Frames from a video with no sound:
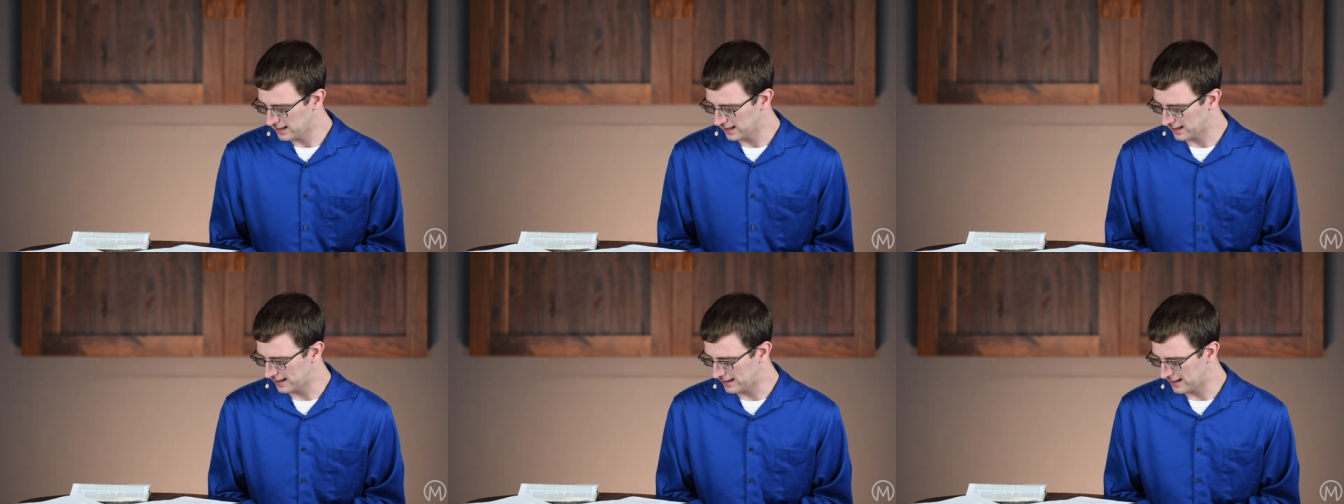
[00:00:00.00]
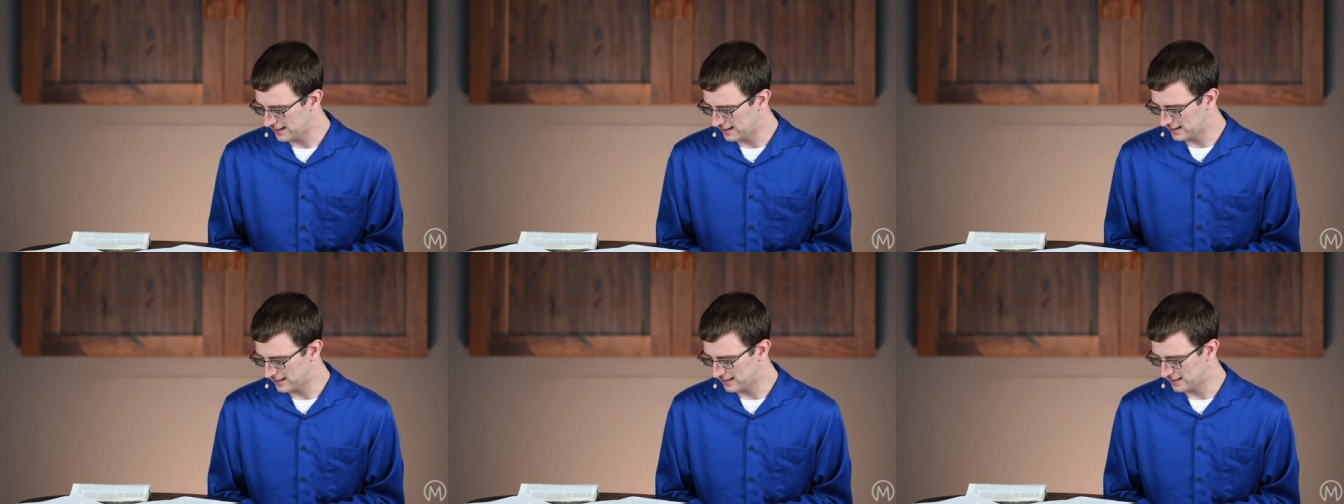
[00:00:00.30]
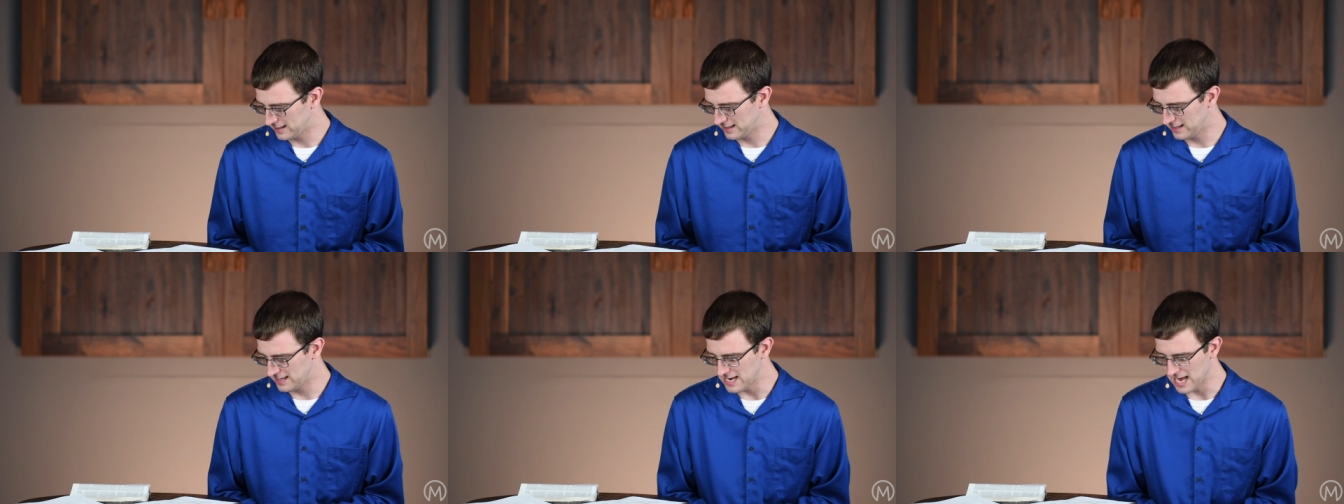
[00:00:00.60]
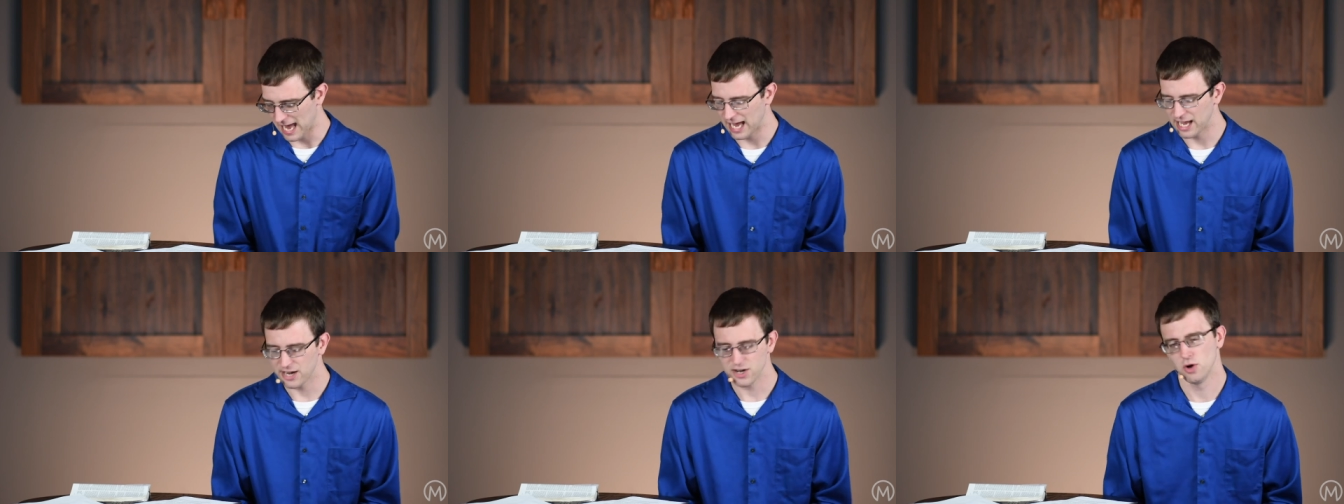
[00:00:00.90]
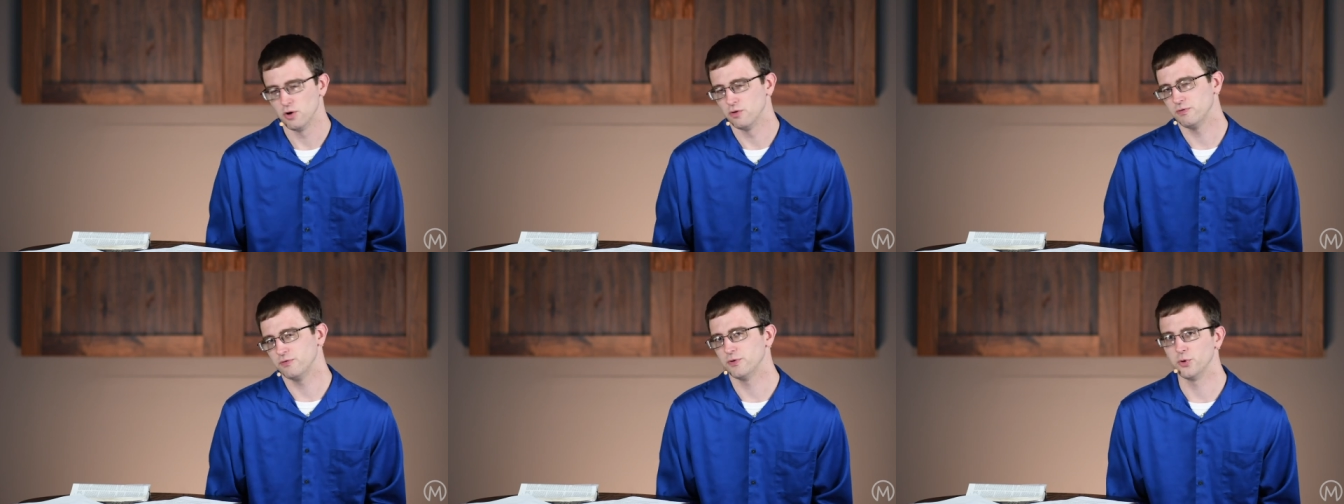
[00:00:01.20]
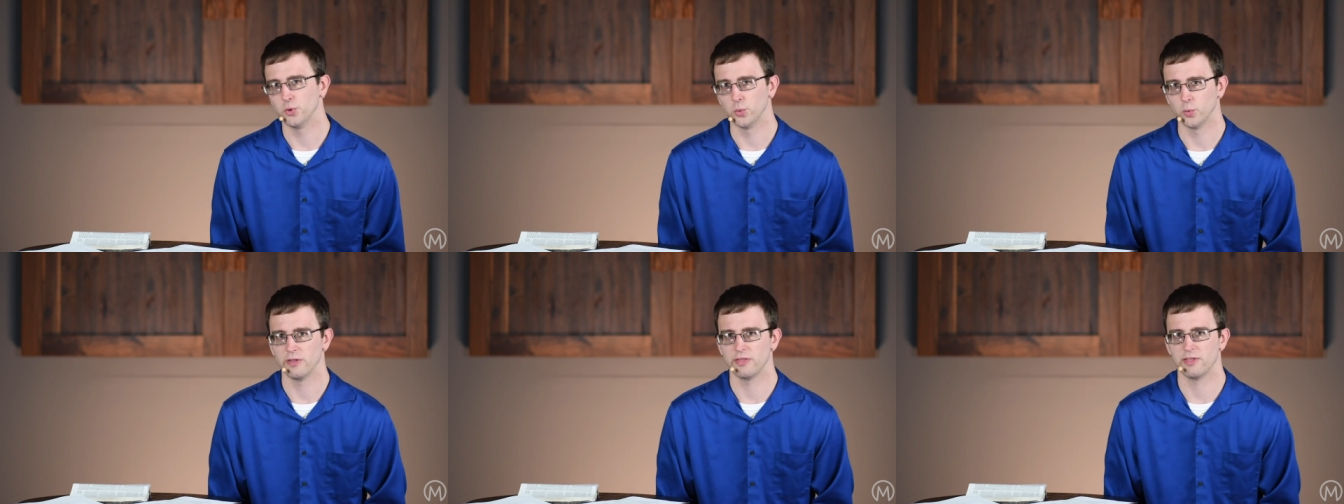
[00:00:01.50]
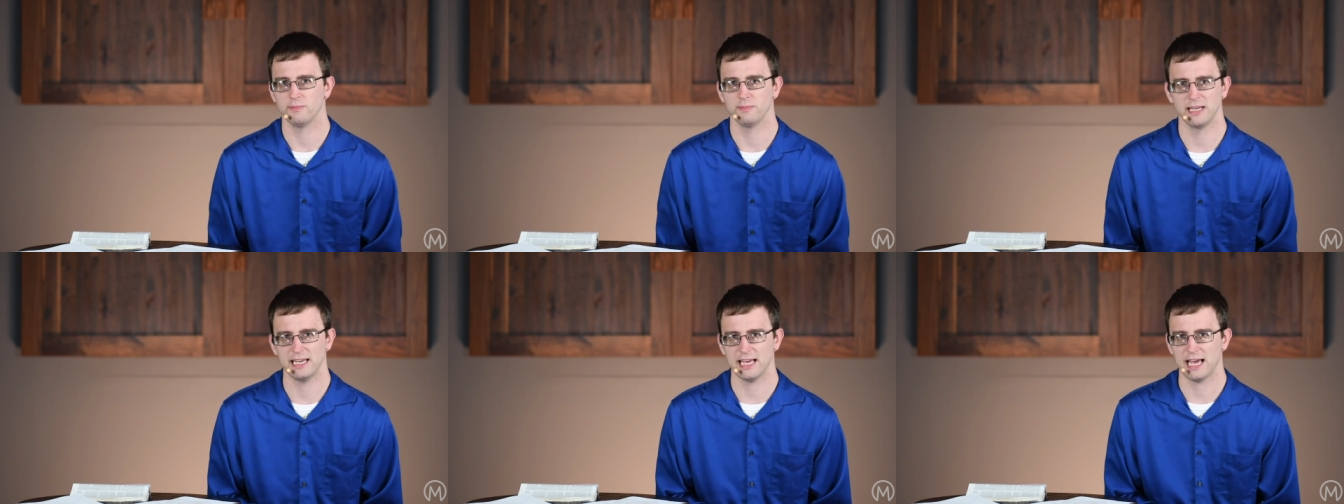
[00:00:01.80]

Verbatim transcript: Uh, he had no food with him.